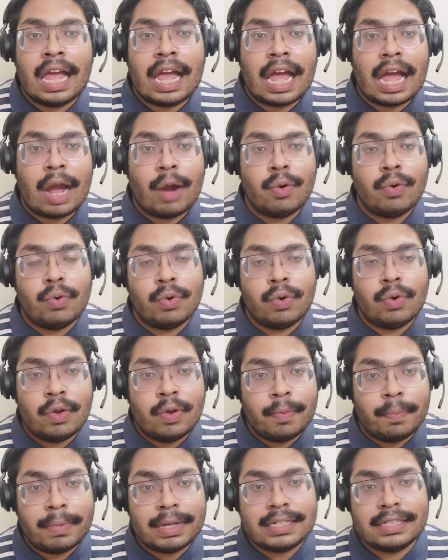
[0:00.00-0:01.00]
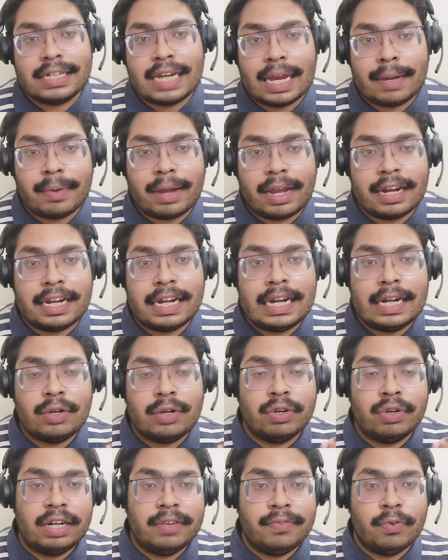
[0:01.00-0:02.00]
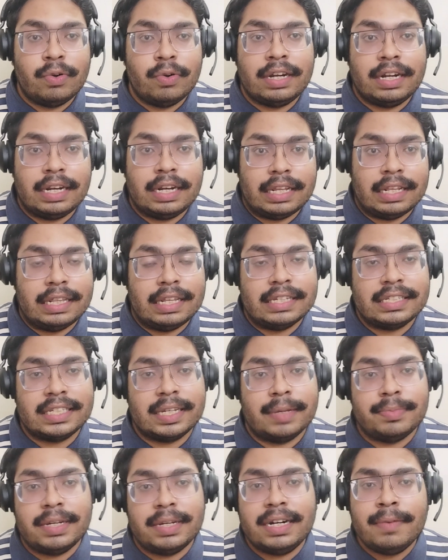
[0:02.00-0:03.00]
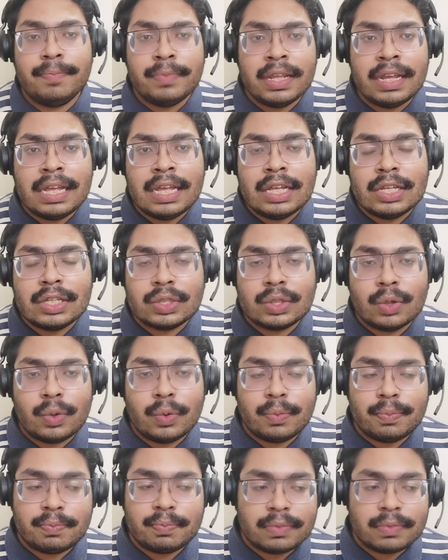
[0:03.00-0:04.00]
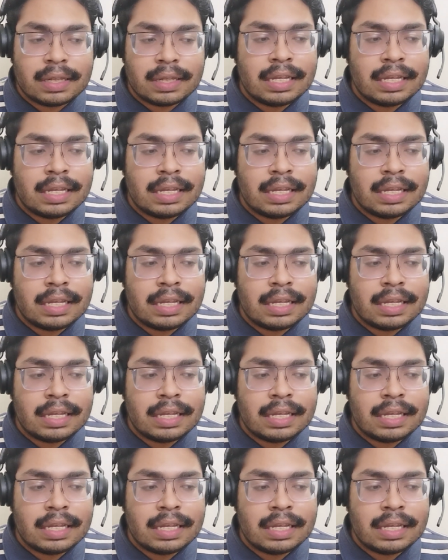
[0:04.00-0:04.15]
how much time I need to devote in this subject. So